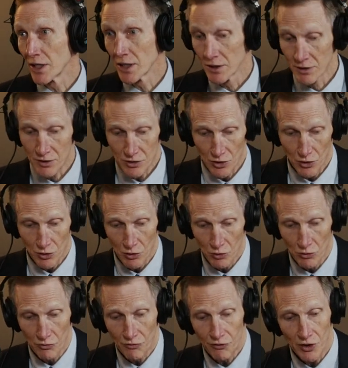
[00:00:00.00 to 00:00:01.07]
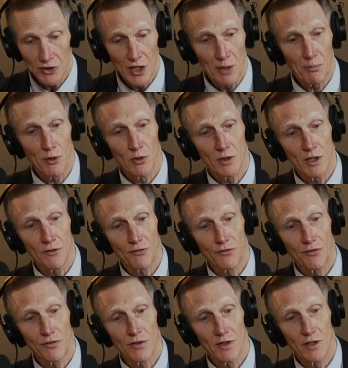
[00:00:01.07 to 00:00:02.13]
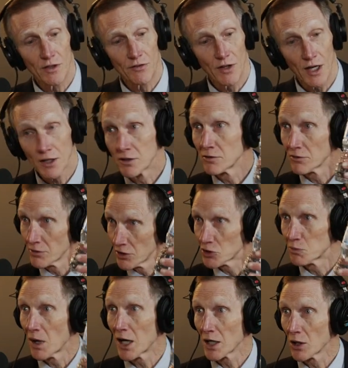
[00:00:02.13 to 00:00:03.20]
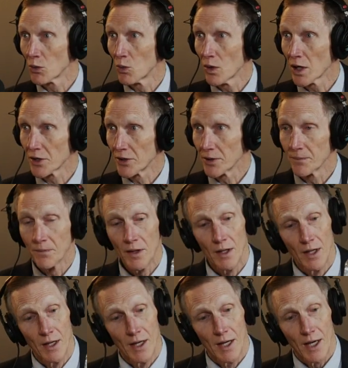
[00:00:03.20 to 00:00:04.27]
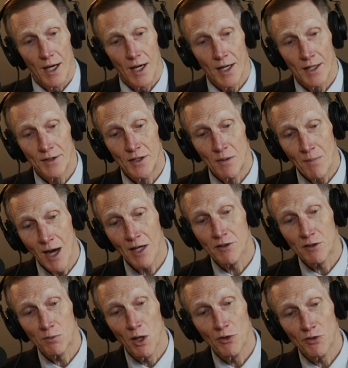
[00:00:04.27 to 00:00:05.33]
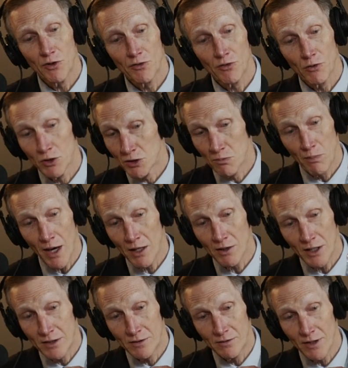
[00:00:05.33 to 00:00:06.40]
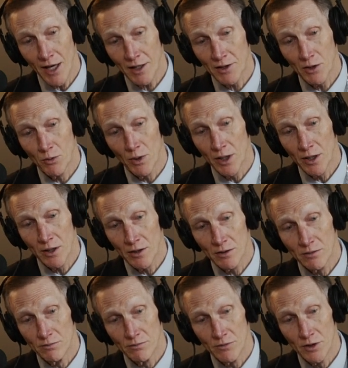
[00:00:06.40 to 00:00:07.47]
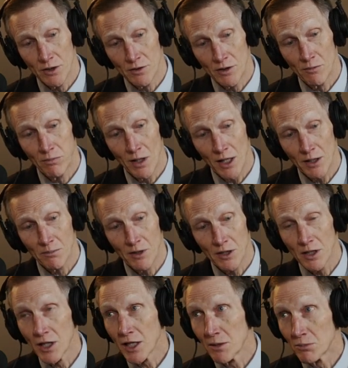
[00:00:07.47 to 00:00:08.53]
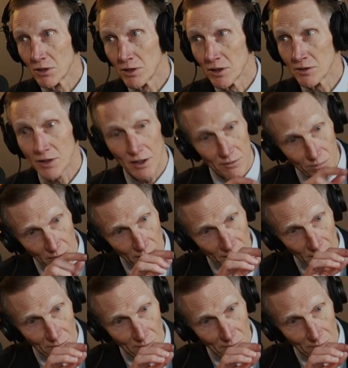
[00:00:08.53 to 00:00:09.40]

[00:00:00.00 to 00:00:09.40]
And so, for example, if if you had this, this bottle of water, uh, the amount of explosive was about exactly where the, the bottom of the label is. That's about okay.